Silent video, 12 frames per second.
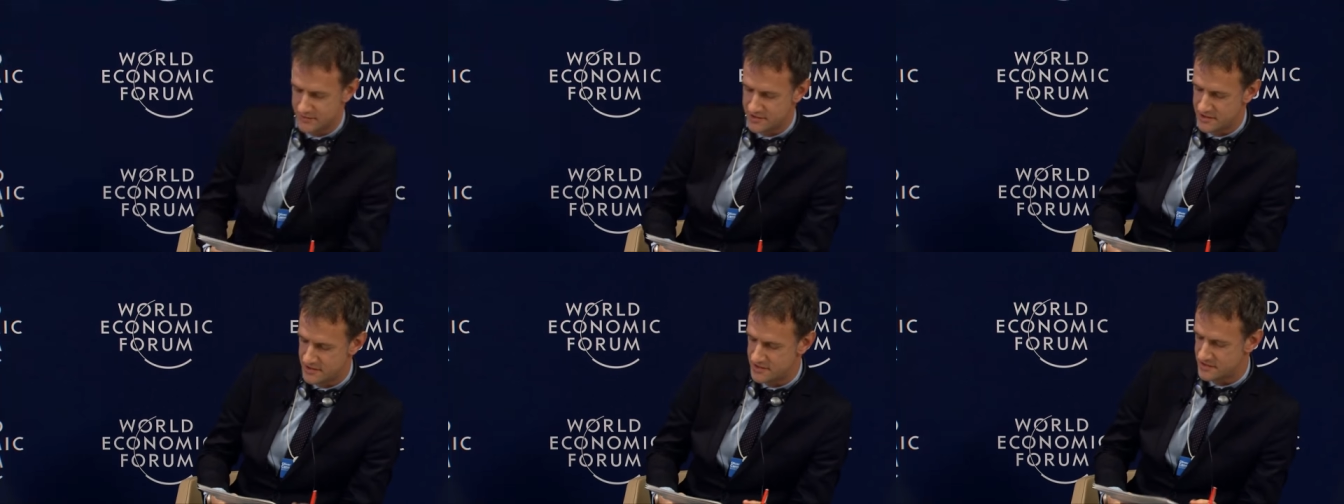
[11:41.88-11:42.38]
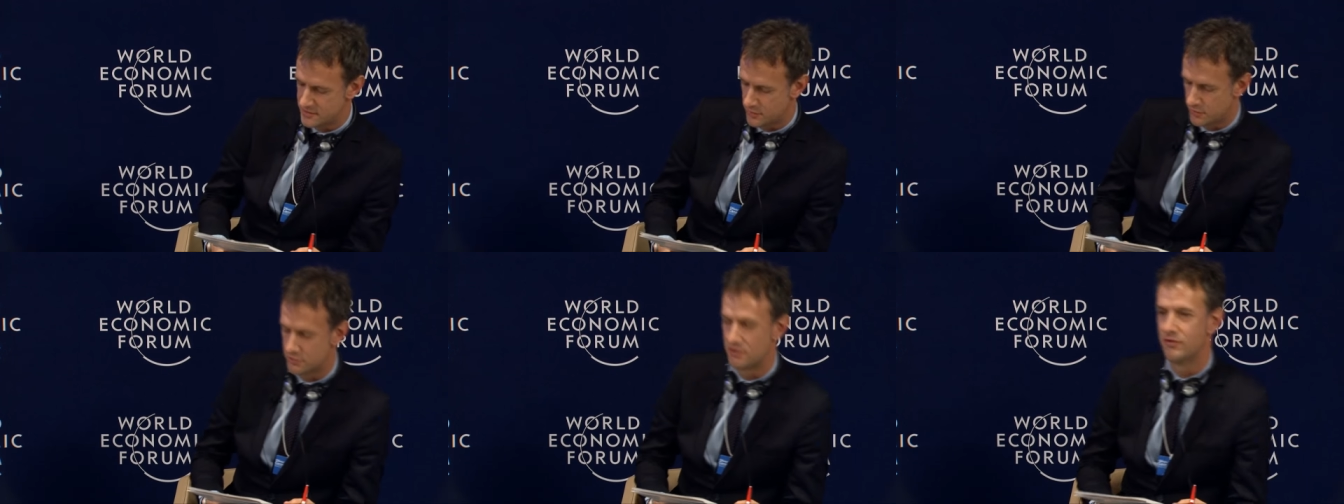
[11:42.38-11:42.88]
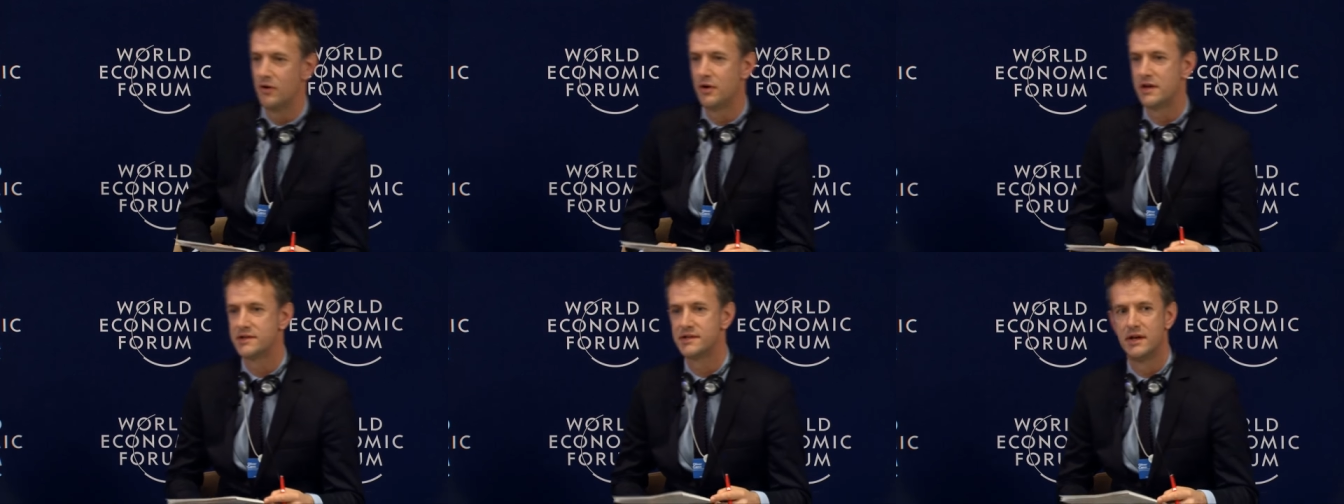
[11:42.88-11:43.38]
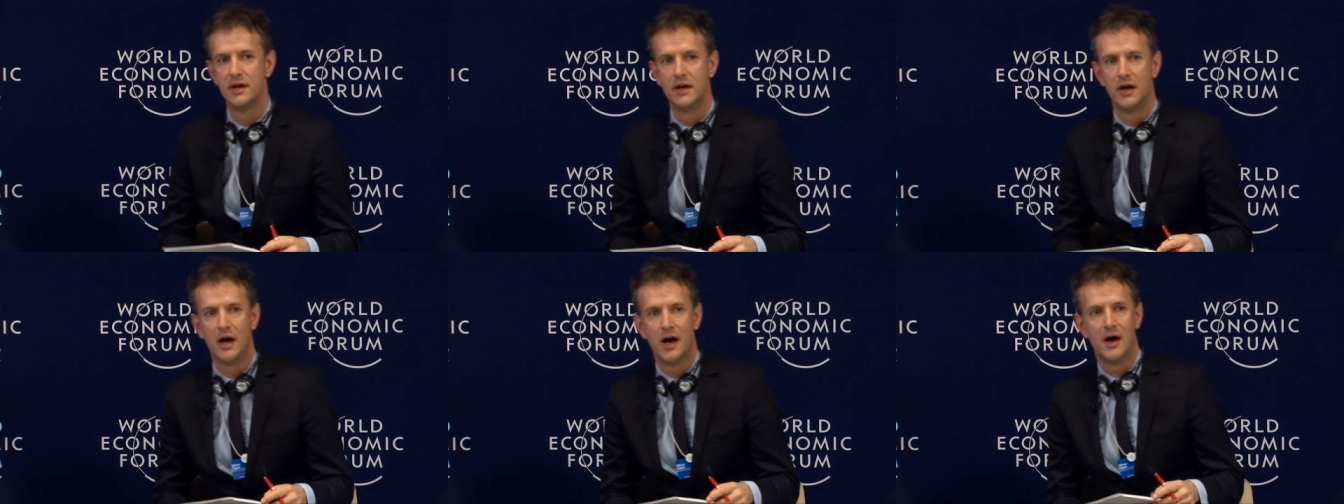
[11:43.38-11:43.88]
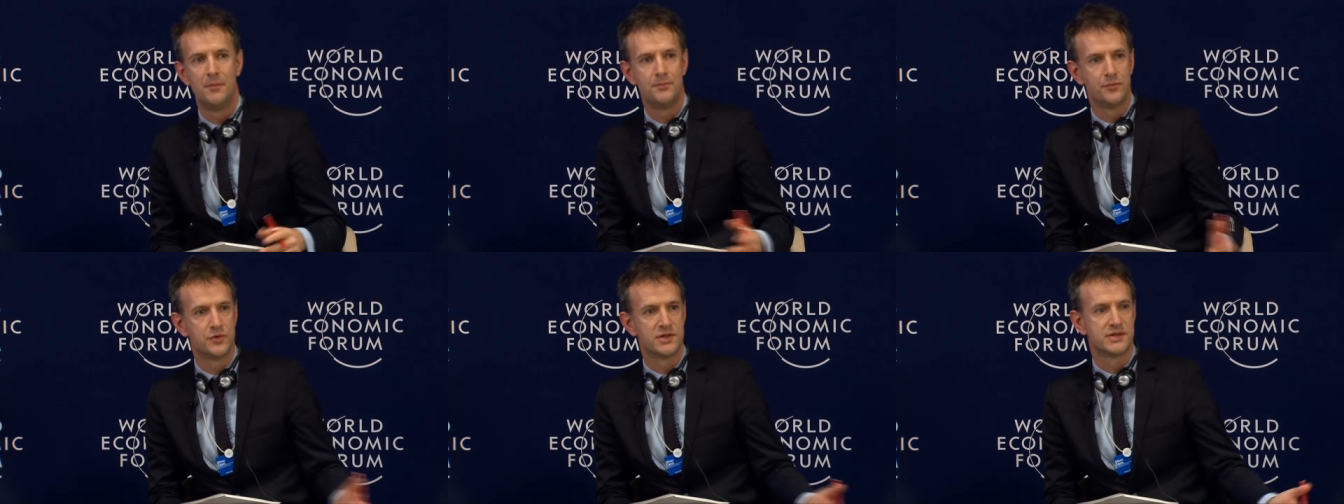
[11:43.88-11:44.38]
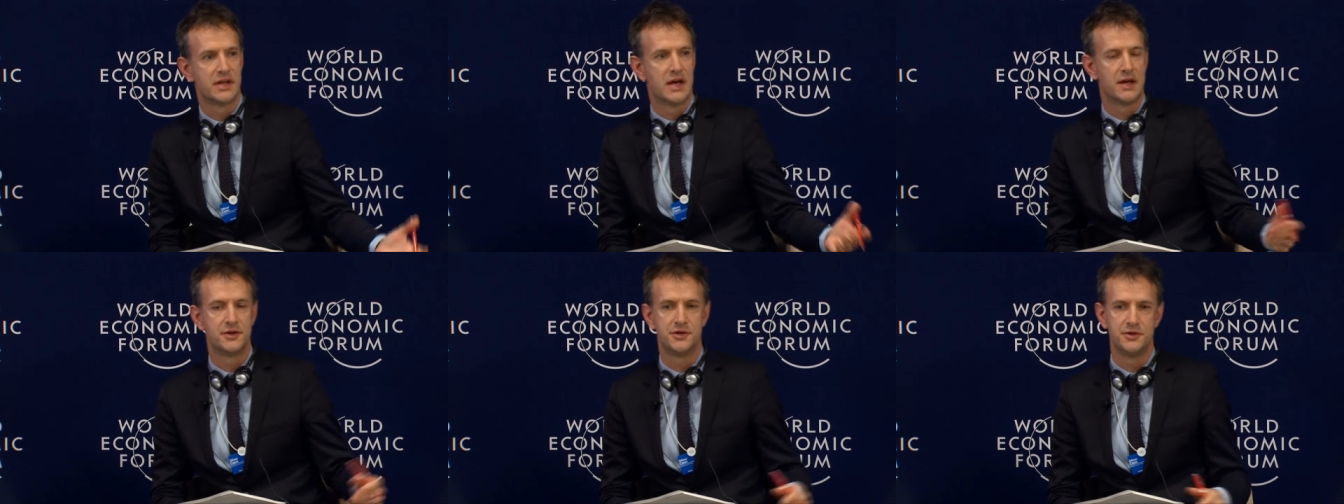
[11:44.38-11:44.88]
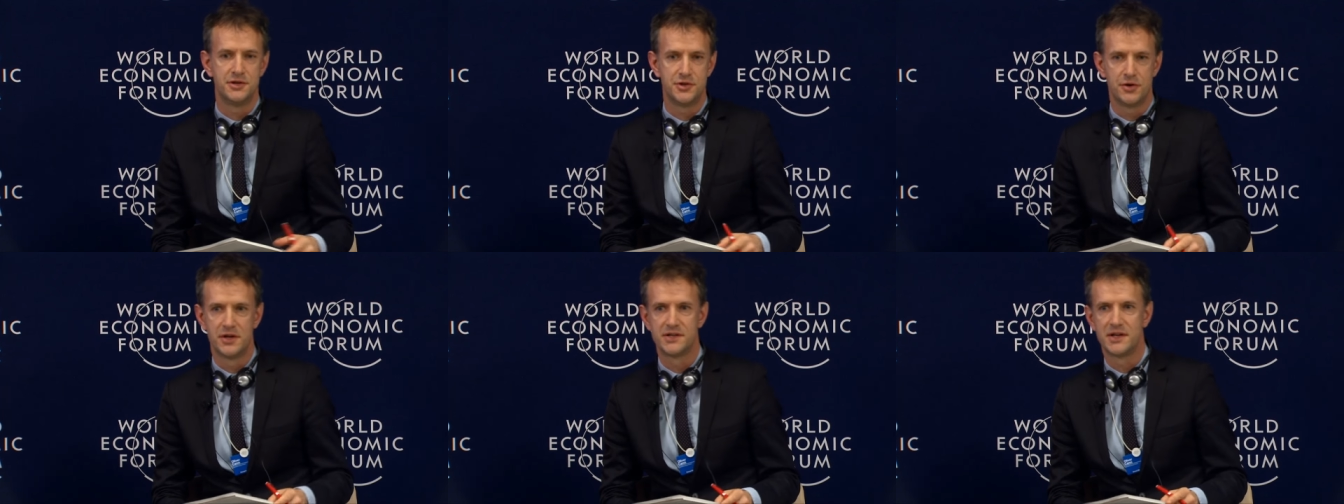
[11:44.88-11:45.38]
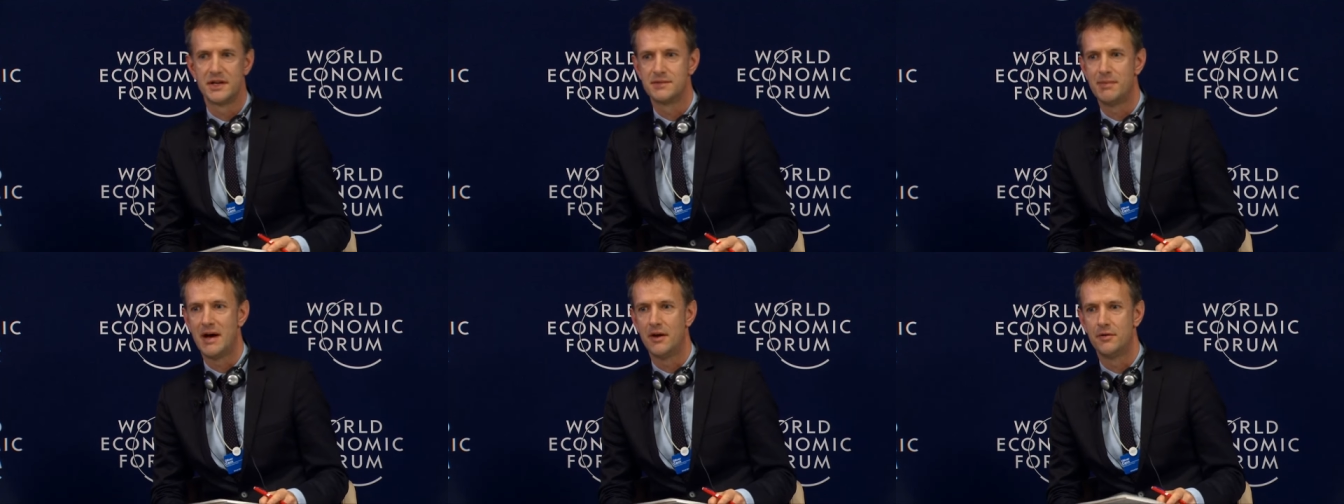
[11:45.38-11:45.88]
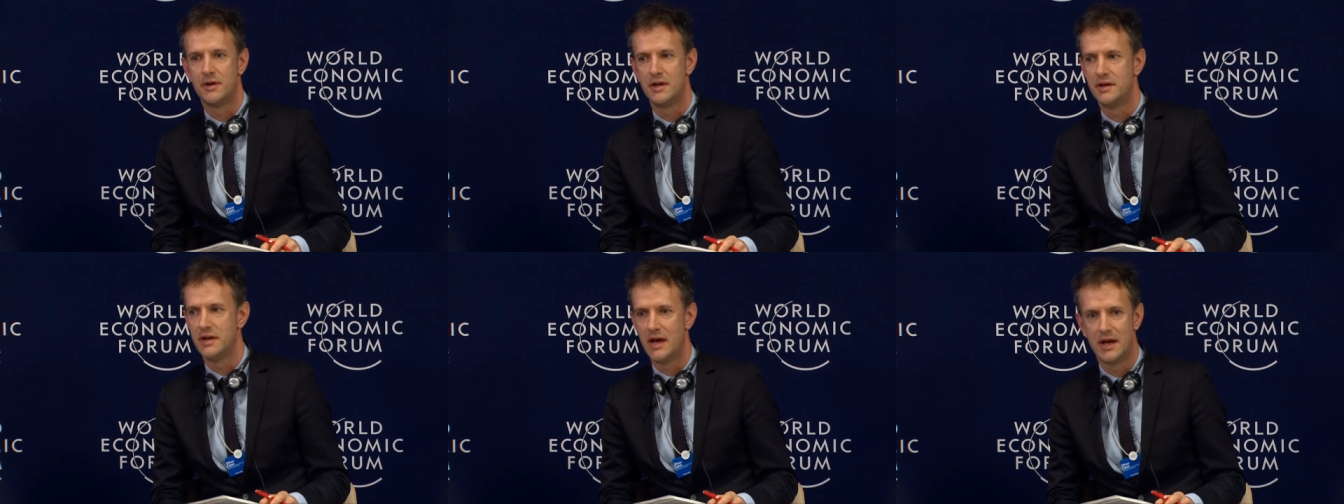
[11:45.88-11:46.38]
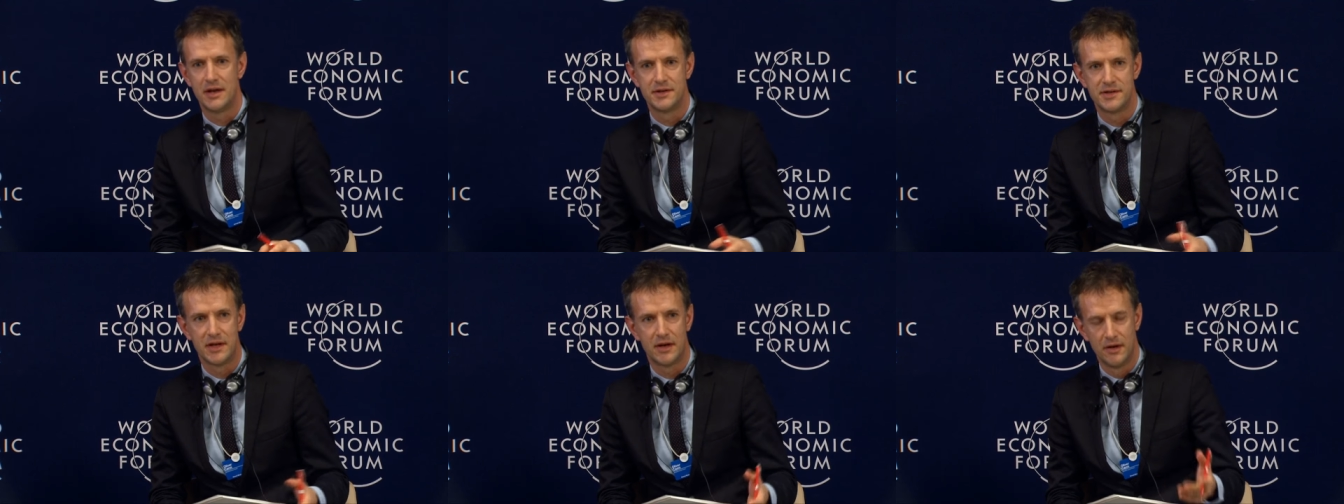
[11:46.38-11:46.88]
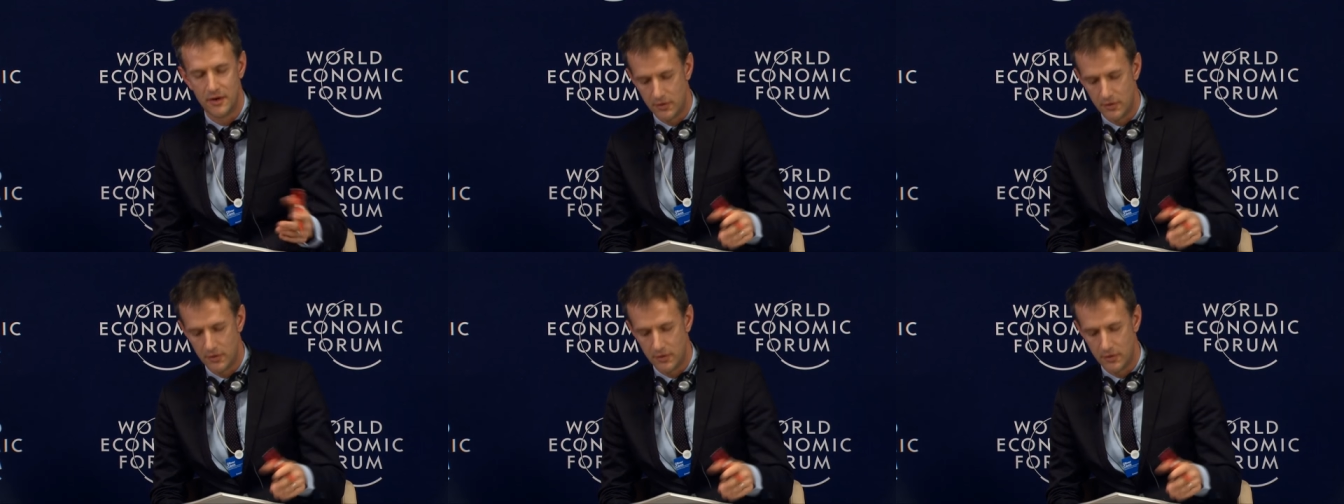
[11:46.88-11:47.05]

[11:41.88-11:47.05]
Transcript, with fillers: of the Tunisian Order of Lawyers, um, was uh, due to join us on this panel and, and uh,